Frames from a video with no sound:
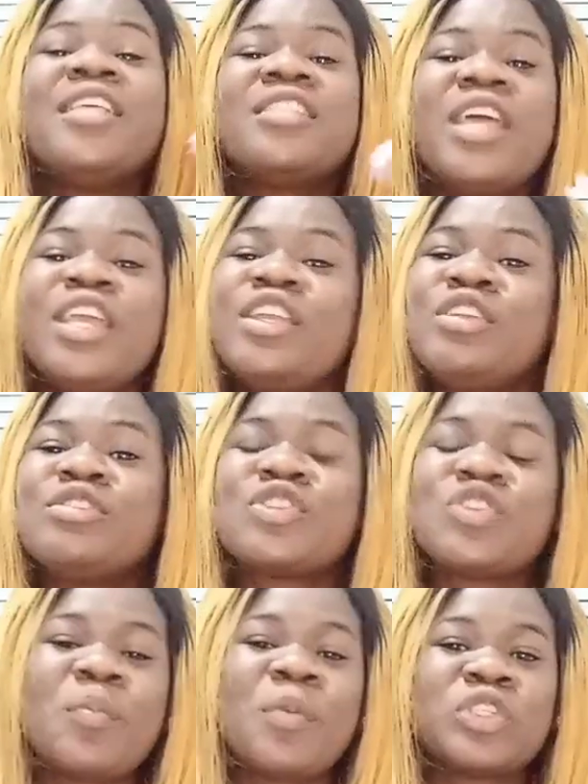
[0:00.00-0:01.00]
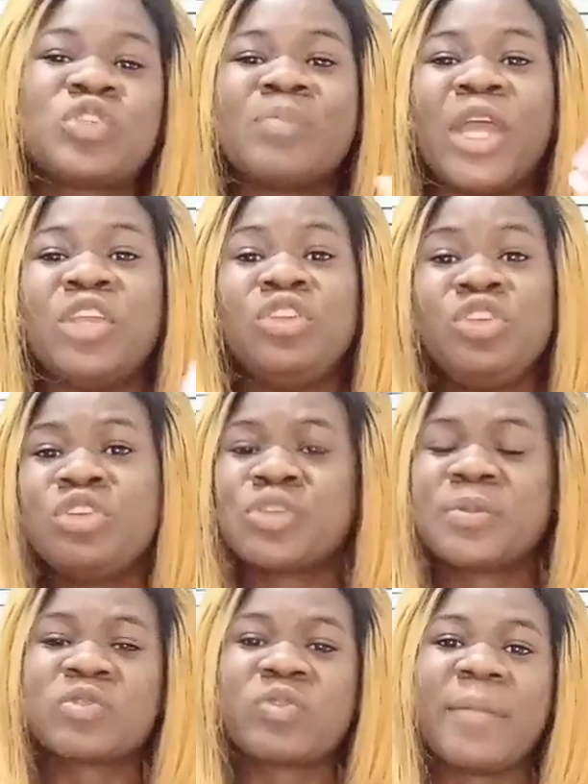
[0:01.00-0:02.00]
Thank you so much to my new
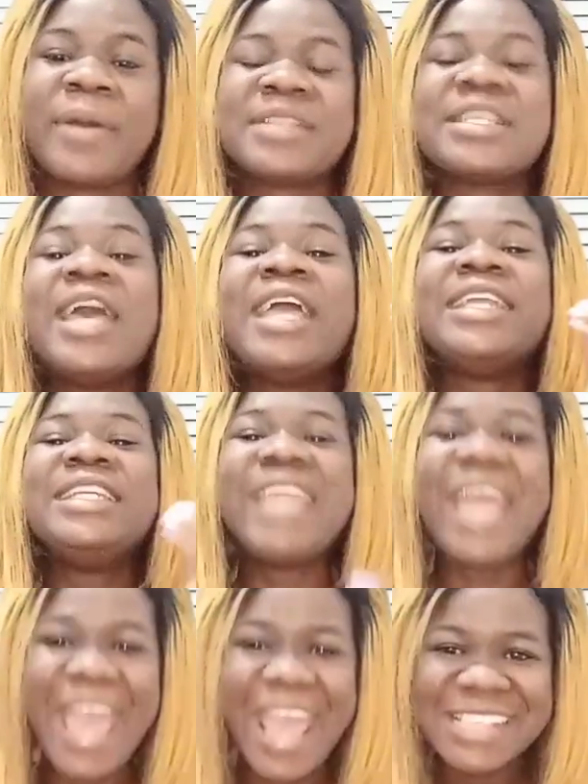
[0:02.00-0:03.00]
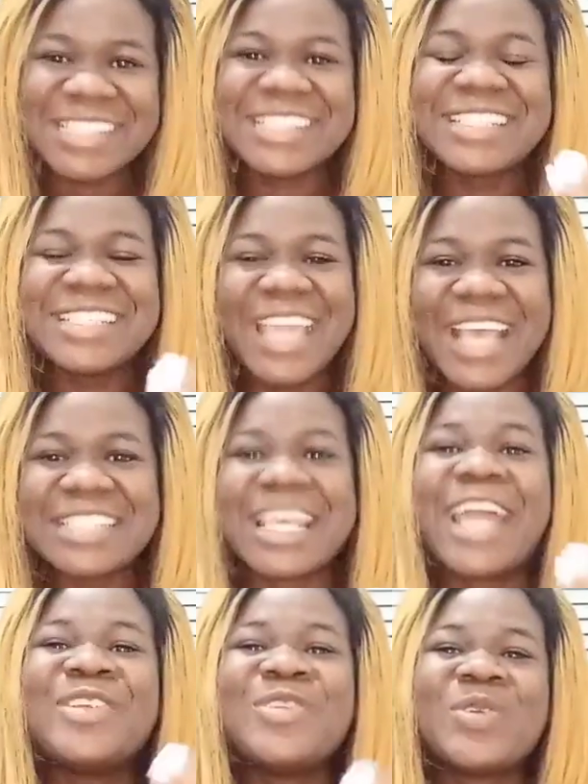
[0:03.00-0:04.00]
subscribers. Yes,
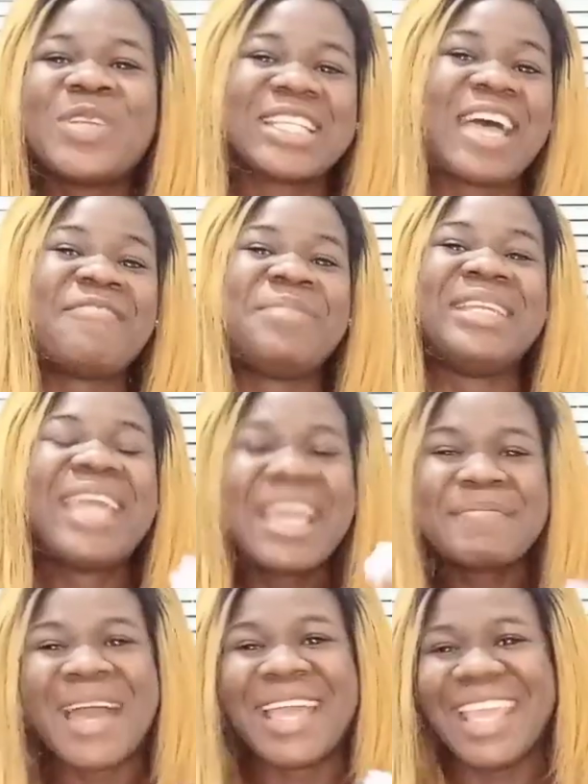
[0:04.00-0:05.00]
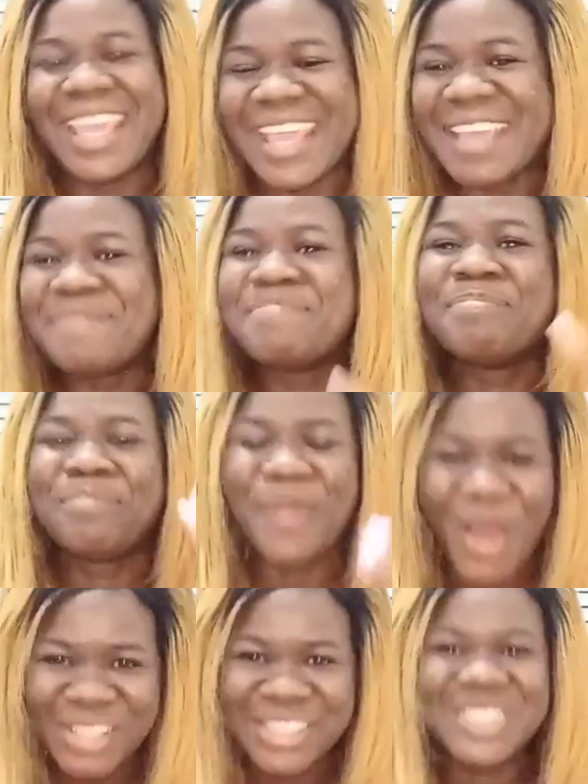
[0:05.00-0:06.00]
I know that I've been MIA,
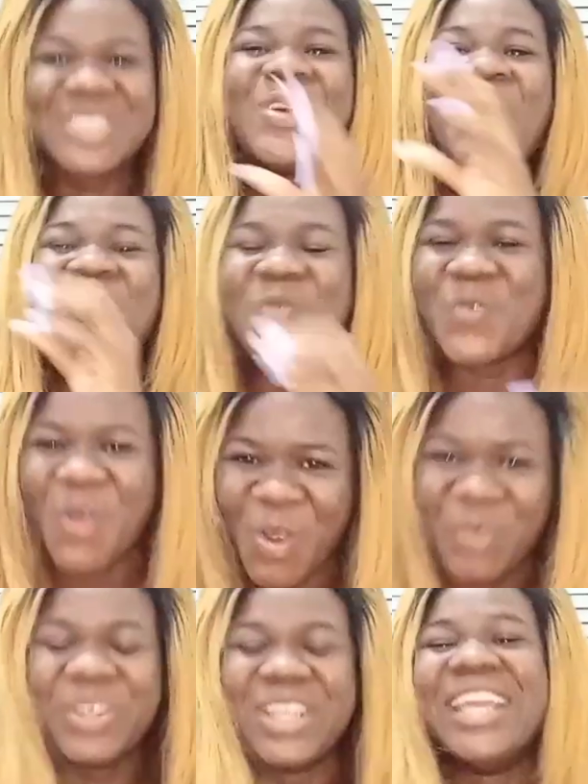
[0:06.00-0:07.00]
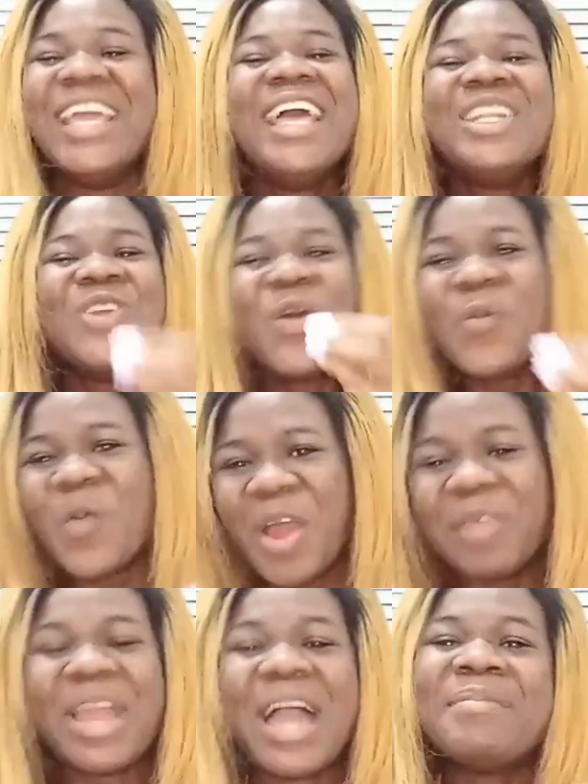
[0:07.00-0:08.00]
but don't worry,
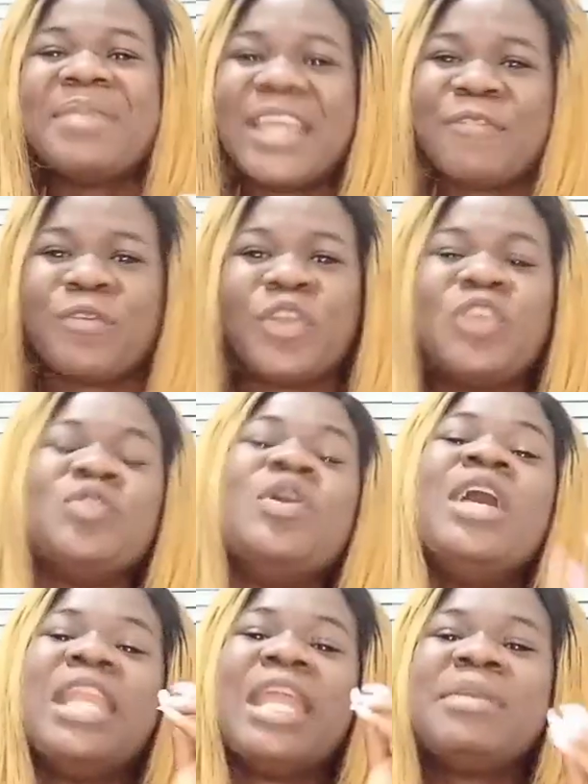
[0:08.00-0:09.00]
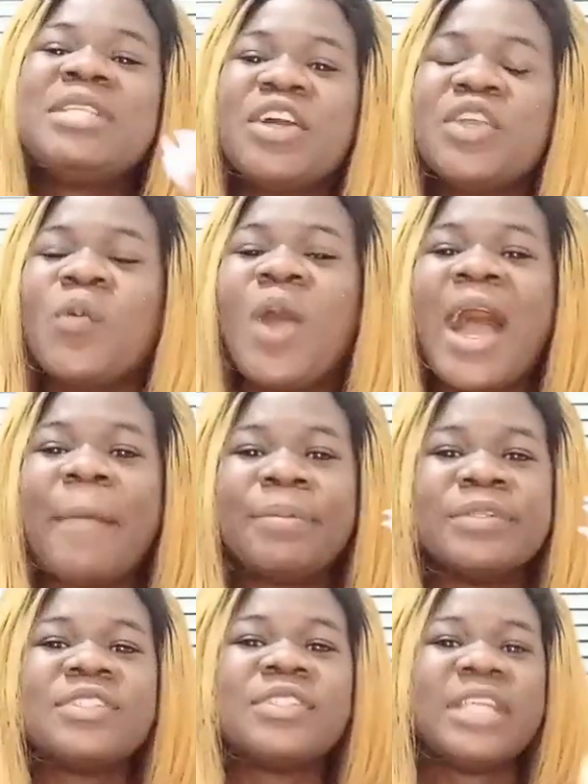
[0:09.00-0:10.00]
I'm here for you. Let me tell you what
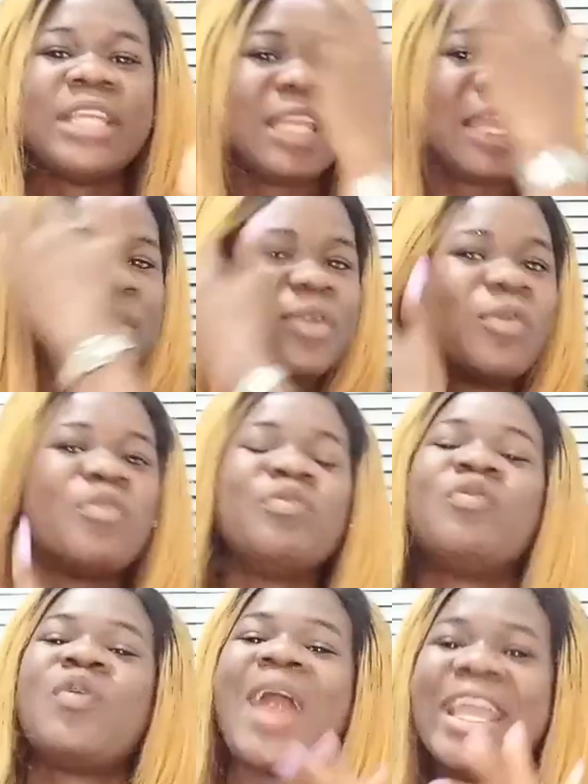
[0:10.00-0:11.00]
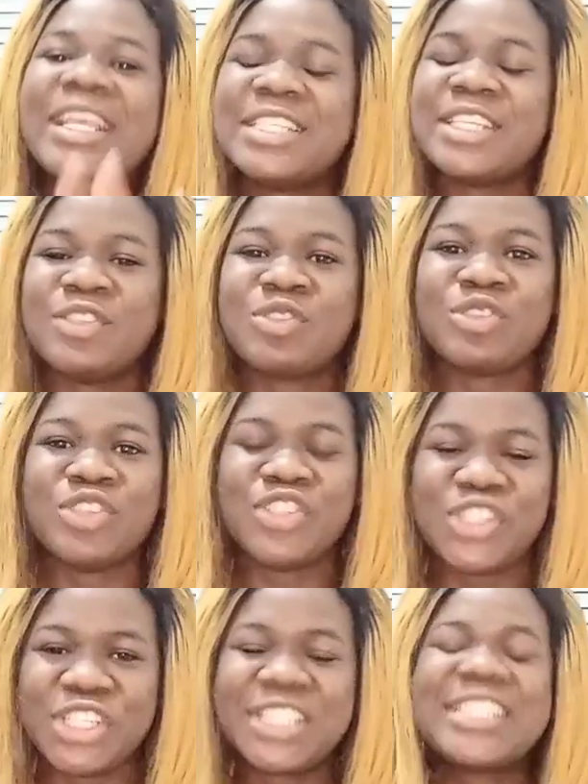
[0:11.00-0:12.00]
happened today. Let me go right into the
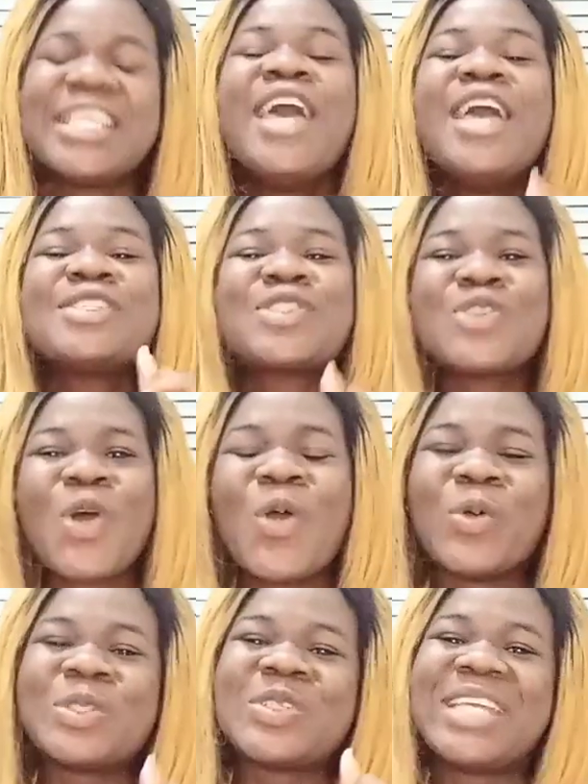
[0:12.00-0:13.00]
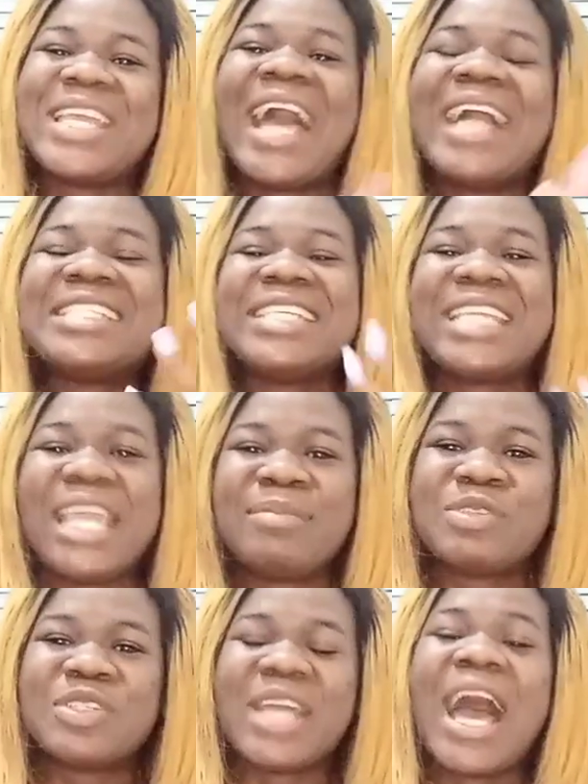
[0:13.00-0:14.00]
gist. So today Auntie
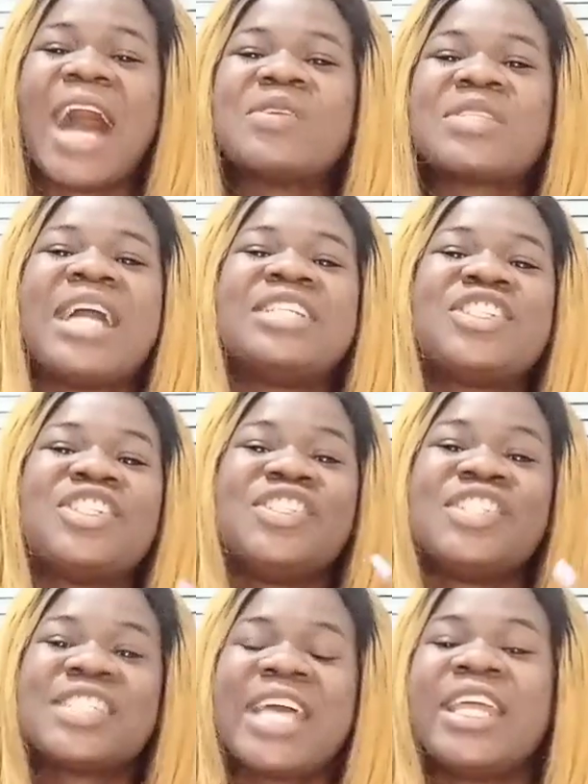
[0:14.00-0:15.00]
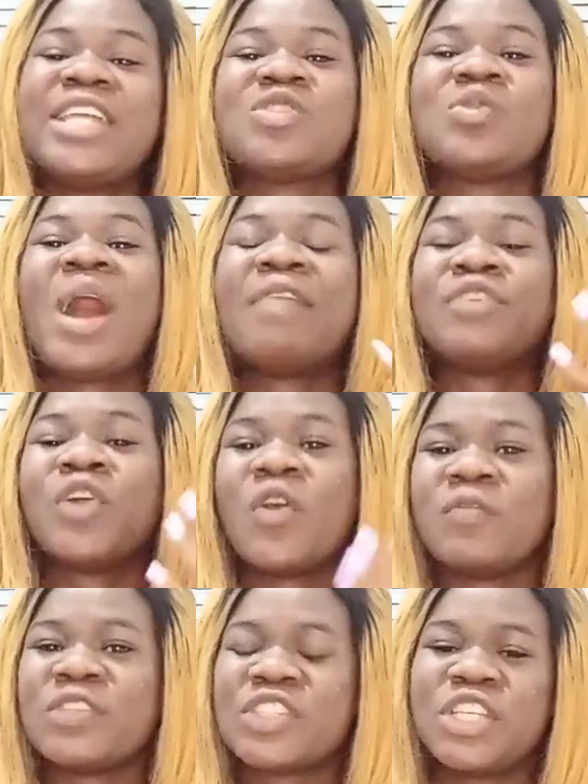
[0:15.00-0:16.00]
came to the house and she decided to have a
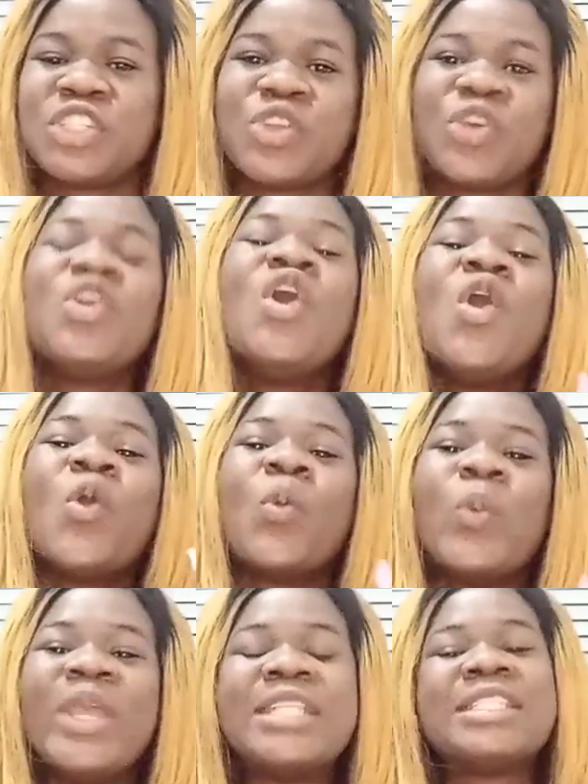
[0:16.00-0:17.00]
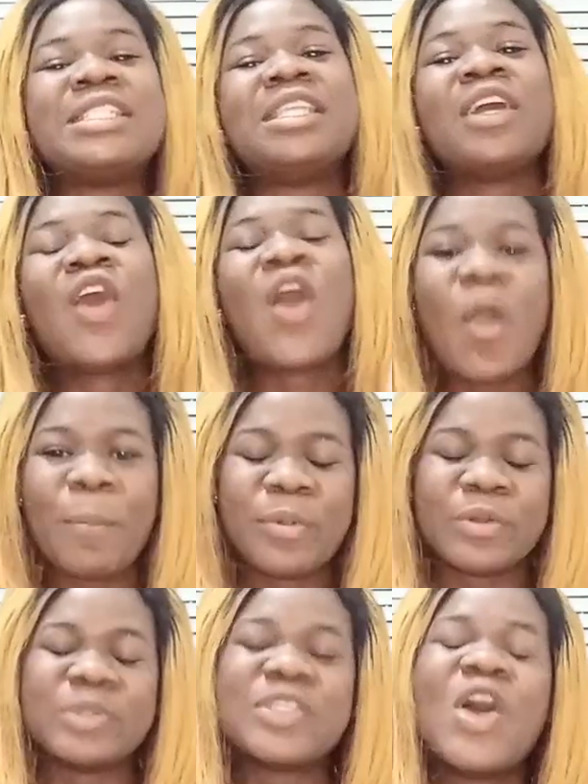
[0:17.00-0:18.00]
conversation with the
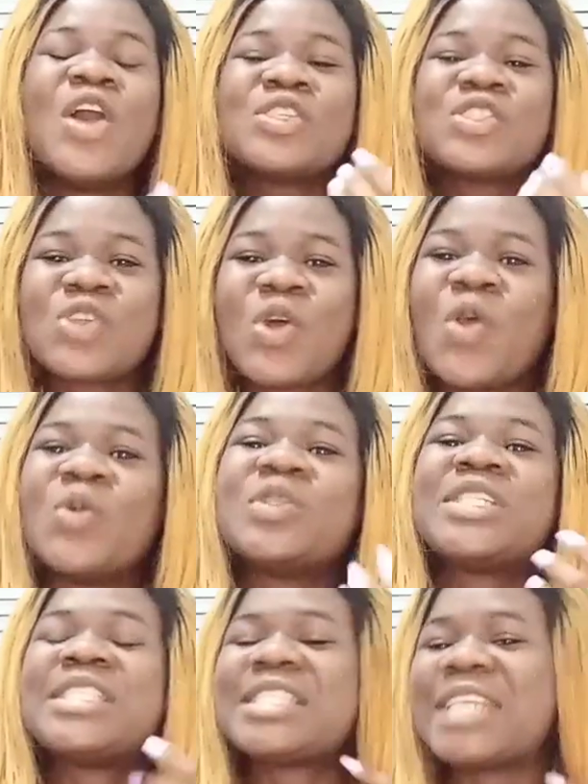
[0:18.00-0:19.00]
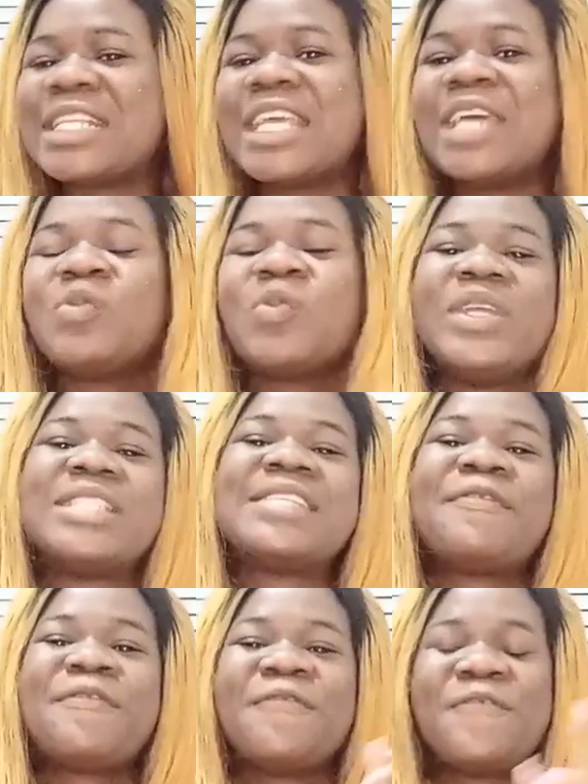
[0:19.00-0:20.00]
couples. So she started
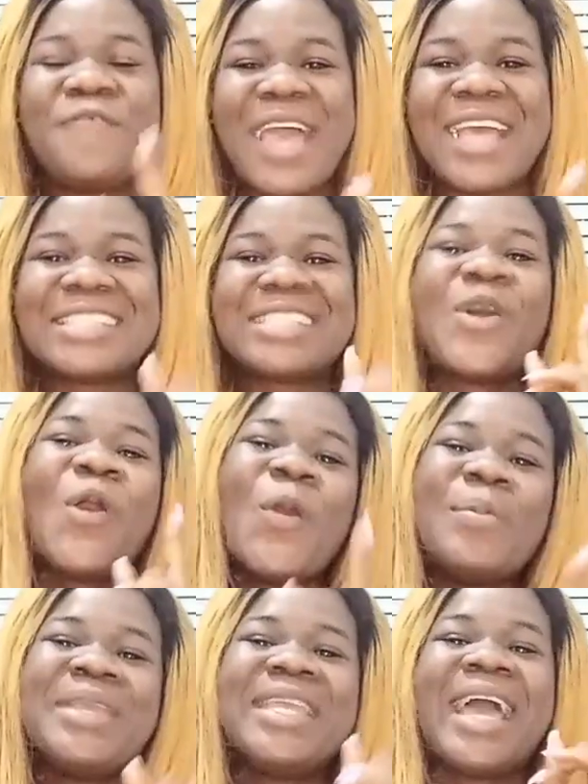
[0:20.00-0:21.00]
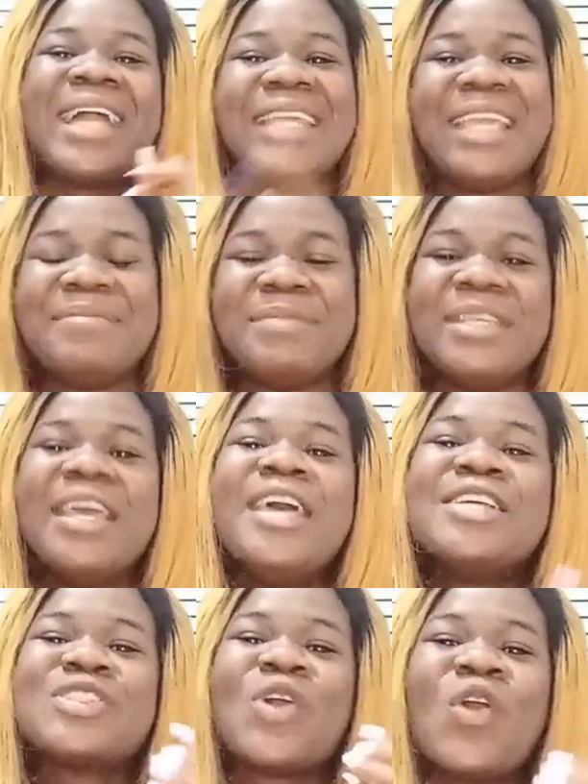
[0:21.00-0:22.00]
with first OBI and EBI. So